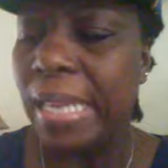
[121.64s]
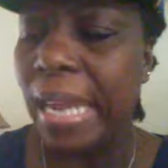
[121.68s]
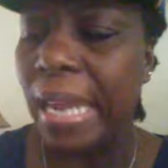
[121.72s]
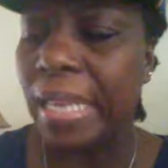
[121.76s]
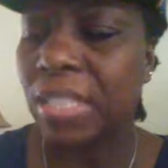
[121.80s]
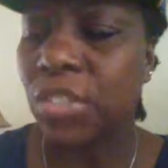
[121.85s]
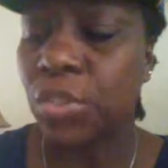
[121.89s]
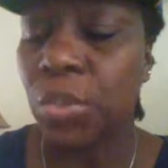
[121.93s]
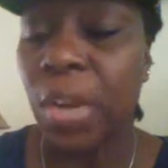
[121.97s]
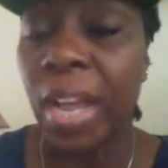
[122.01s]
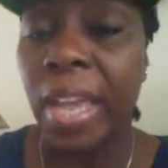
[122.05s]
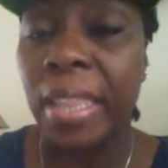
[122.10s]
I
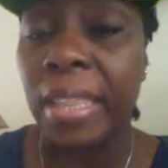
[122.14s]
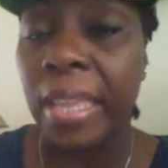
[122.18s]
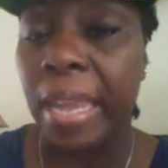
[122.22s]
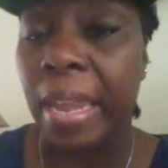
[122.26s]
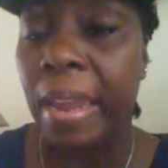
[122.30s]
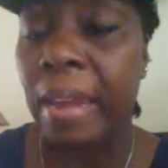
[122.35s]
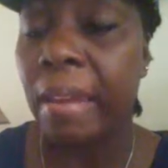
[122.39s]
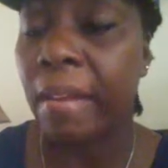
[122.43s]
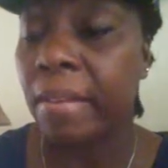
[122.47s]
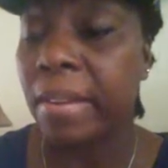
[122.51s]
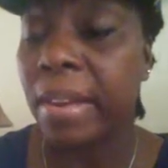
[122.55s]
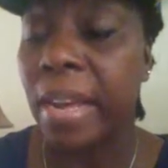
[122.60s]
tried the
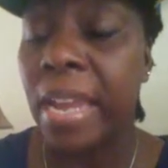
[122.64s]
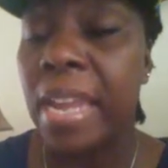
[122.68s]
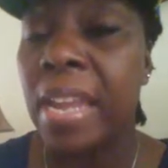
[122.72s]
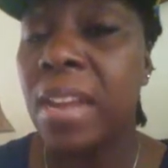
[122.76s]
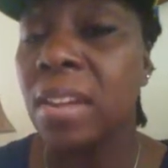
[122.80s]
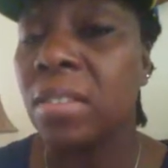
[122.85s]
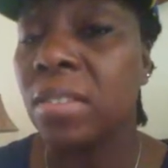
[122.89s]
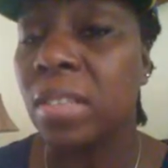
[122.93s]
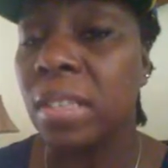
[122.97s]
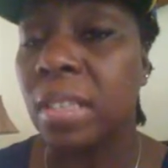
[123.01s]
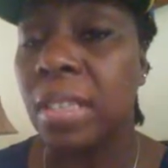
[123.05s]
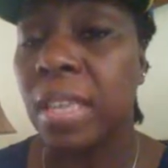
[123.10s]
hair. Now
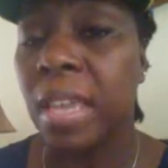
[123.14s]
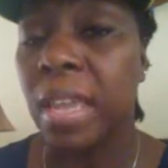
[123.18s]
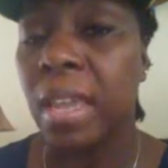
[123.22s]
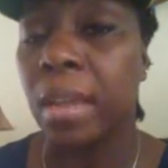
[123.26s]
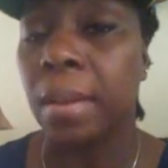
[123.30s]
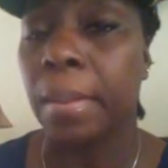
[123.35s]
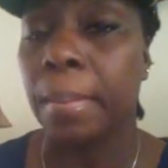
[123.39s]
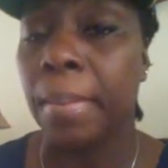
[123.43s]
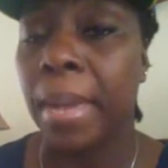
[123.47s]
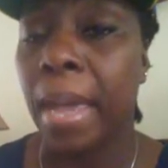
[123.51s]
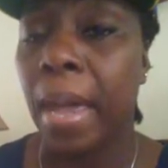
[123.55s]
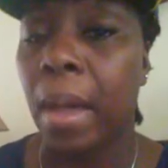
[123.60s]
here's the
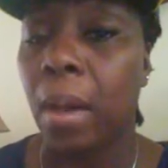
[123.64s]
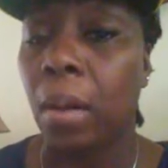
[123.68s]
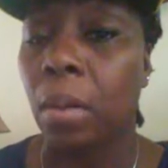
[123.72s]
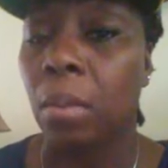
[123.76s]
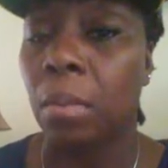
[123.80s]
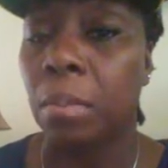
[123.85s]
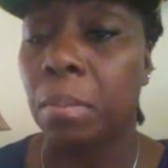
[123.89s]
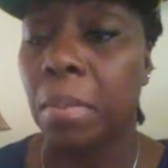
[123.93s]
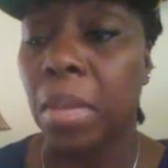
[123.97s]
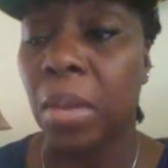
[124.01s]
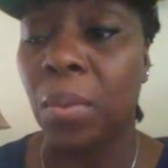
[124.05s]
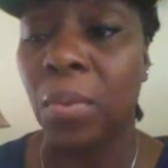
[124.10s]
thing
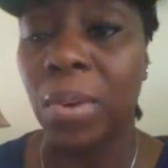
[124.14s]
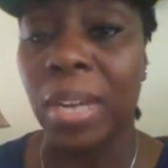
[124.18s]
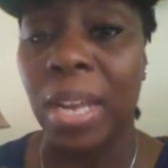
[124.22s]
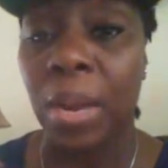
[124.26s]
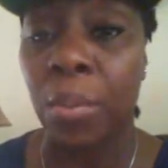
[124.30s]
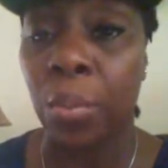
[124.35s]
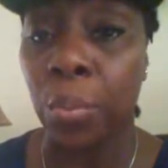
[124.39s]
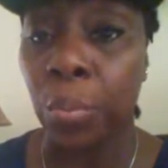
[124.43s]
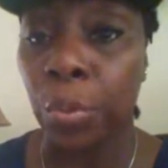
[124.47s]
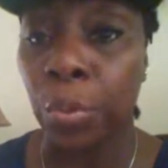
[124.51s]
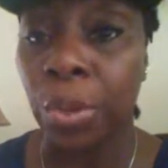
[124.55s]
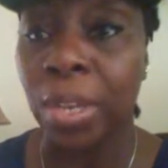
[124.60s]
about me when
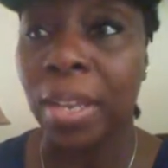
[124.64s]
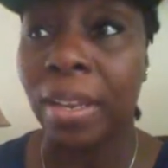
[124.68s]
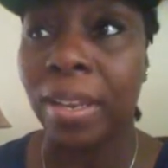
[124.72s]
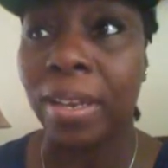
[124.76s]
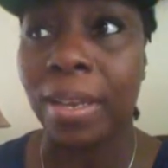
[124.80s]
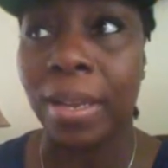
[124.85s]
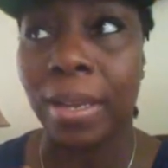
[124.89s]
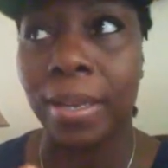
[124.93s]
I'm reading,